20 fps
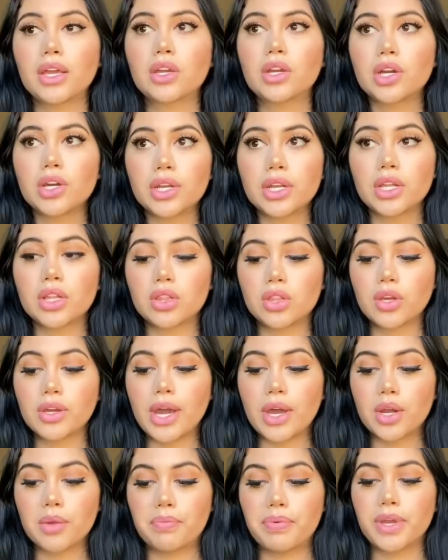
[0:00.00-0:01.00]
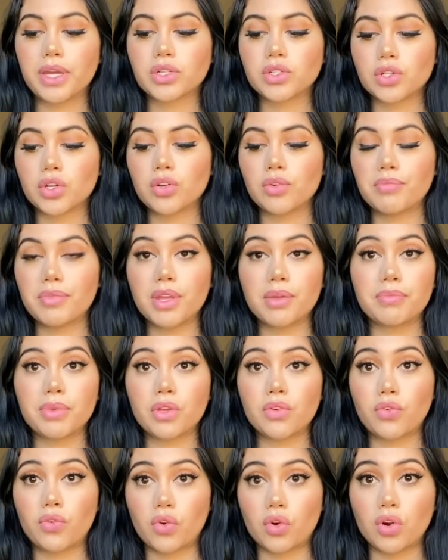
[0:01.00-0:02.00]
couldn't look at a picture of me
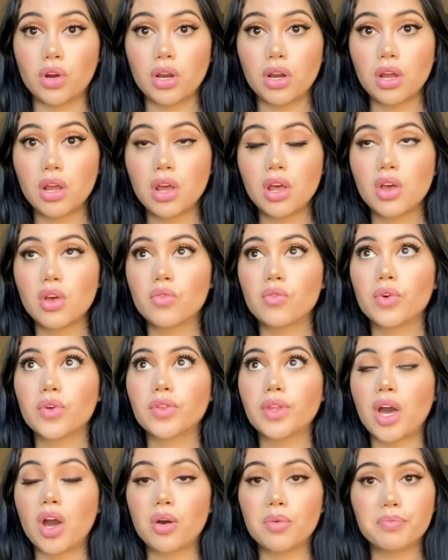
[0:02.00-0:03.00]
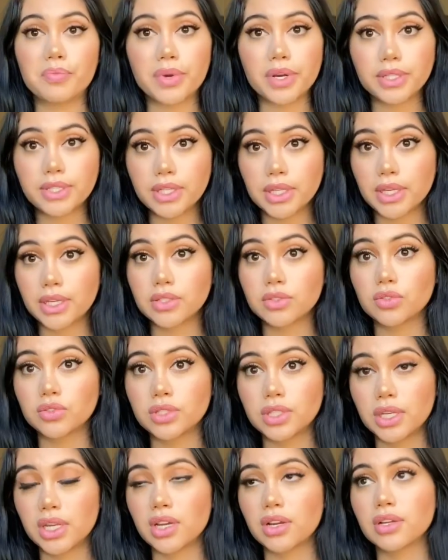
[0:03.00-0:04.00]
before without bursting into
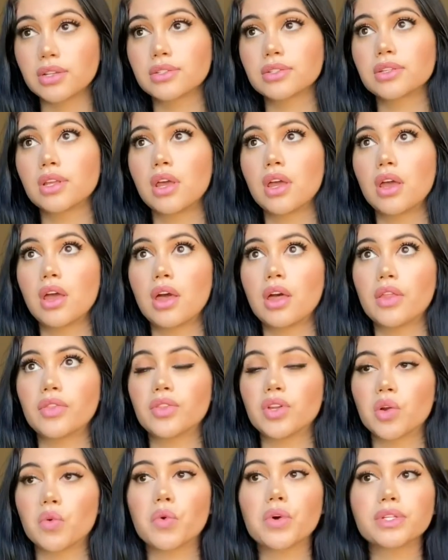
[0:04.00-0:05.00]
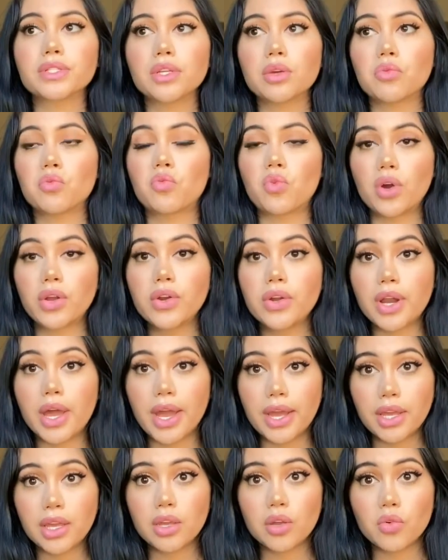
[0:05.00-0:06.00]
tears. There wasn't one
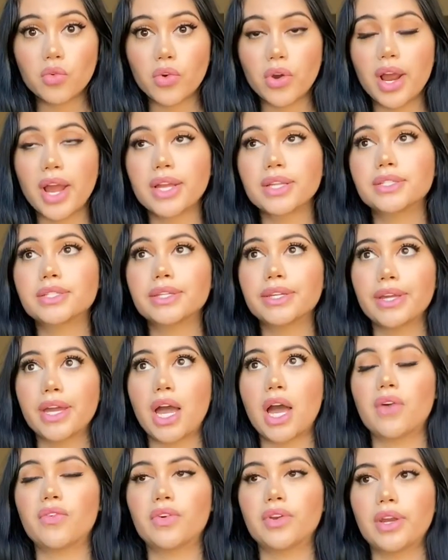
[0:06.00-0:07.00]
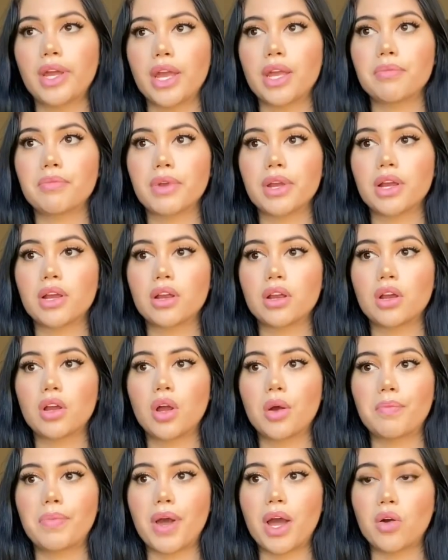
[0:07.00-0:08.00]
night where I didn't have a nightmare
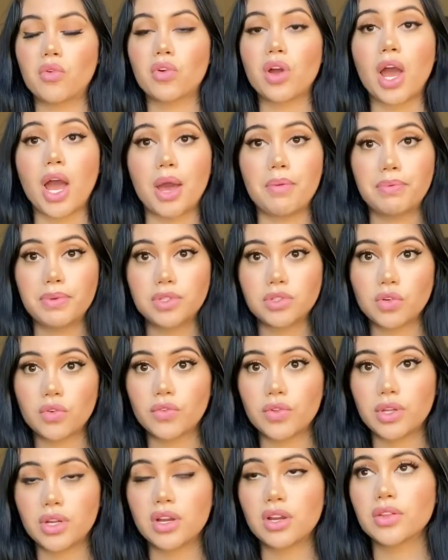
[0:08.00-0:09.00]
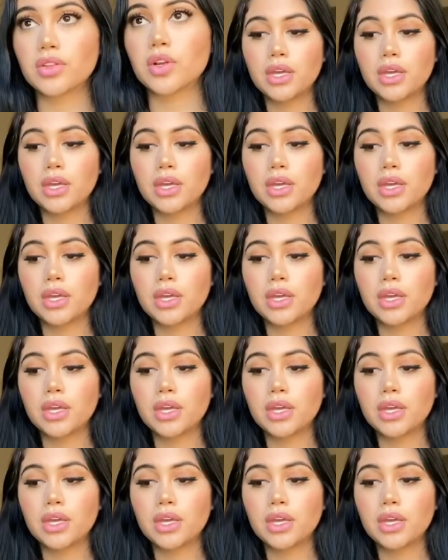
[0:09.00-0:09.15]
about what happened over there.